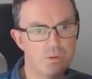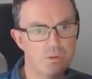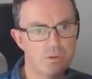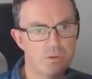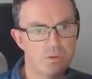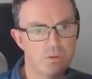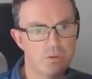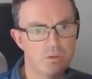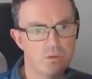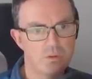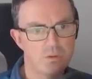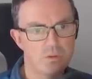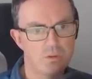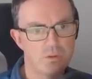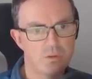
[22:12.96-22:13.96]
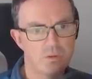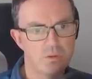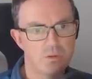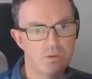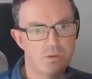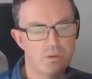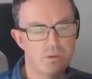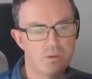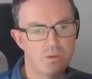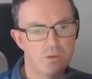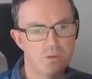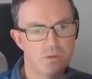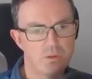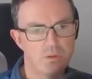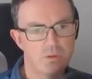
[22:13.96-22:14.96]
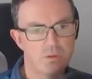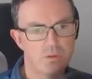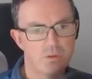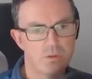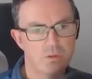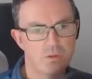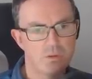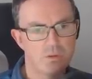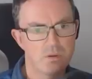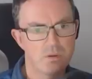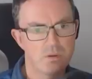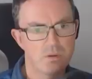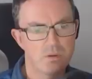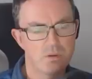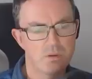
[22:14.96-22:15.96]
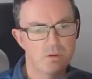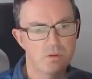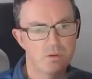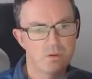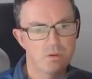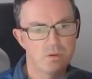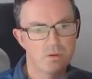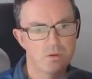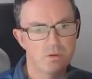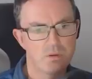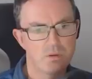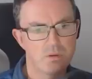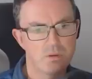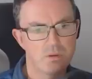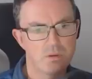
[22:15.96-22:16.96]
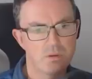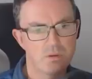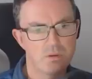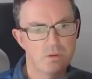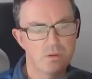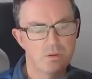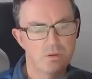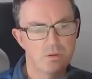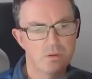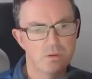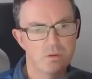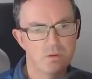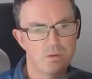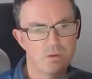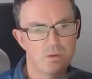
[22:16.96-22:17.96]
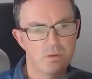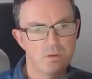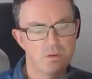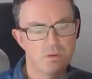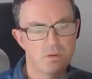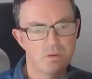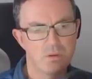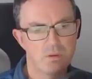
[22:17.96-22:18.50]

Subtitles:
Nothing is said.